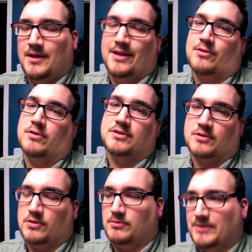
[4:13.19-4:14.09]
of course the
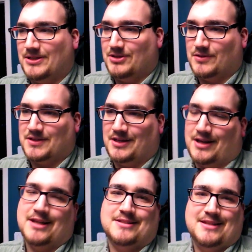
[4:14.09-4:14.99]
girl made the joke saying,
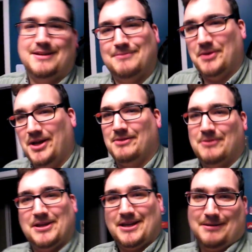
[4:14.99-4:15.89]
I guess you didn't mind
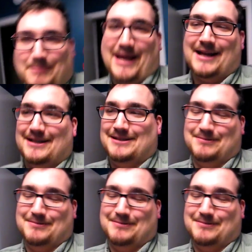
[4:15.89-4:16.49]
when I get back.